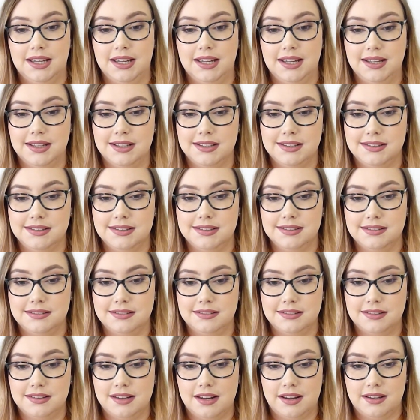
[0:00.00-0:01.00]
and
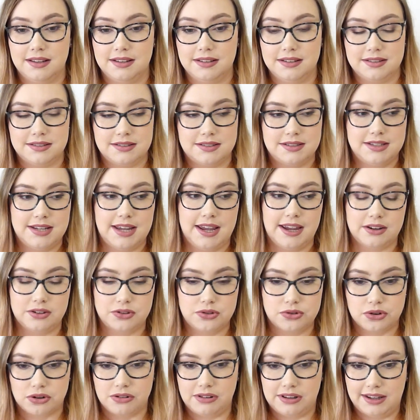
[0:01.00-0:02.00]

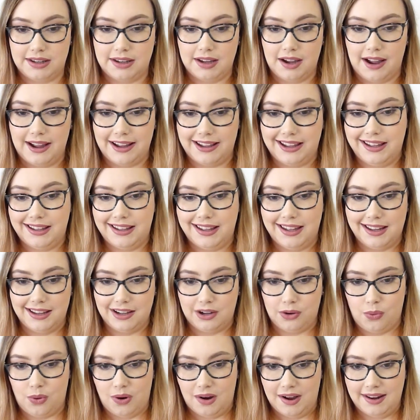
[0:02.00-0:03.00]
texturally I can get
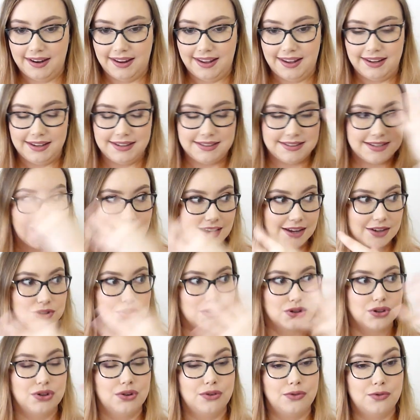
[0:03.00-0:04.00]
quite a
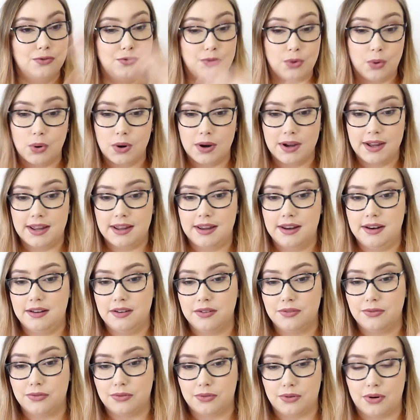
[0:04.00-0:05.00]
textured forehead
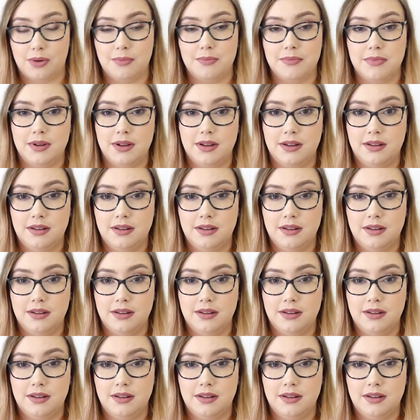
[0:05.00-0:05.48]
from